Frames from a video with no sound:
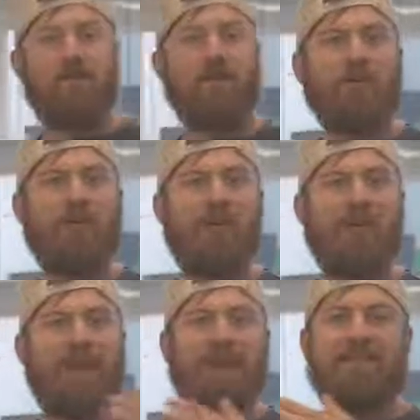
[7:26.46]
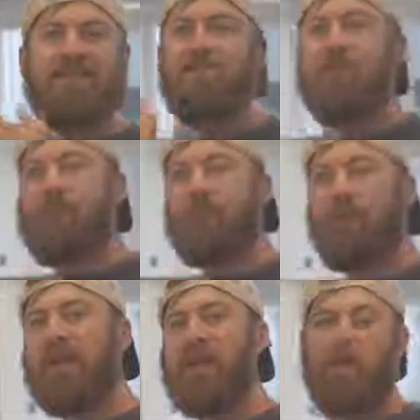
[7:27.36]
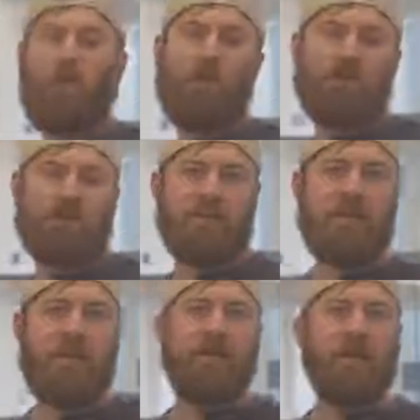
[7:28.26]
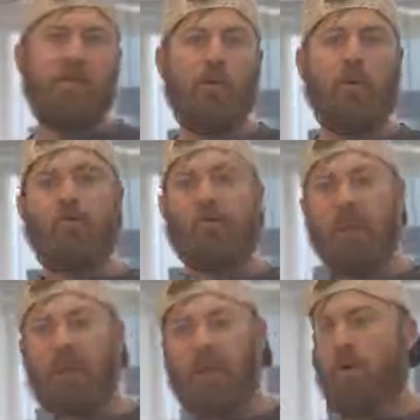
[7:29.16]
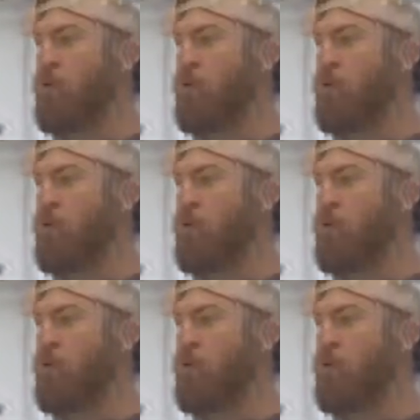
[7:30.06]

to a free course. I'm going to give you a free